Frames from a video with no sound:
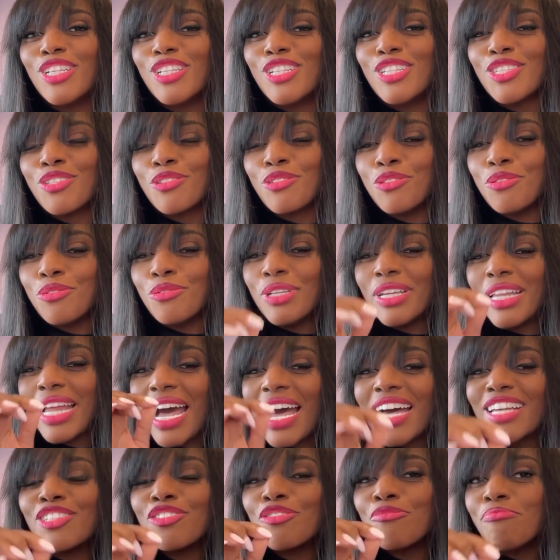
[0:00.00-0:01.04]
So it
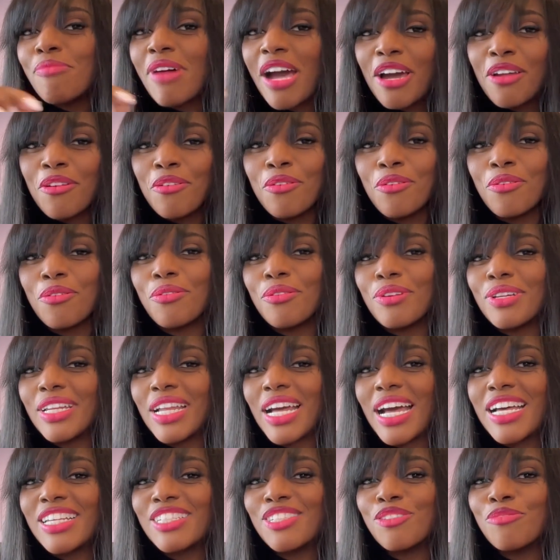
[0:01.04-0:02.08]
has to matter. It
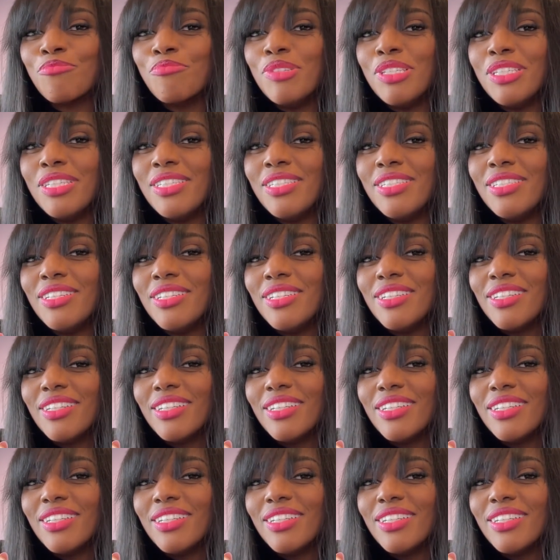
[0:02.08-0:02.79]
has to be,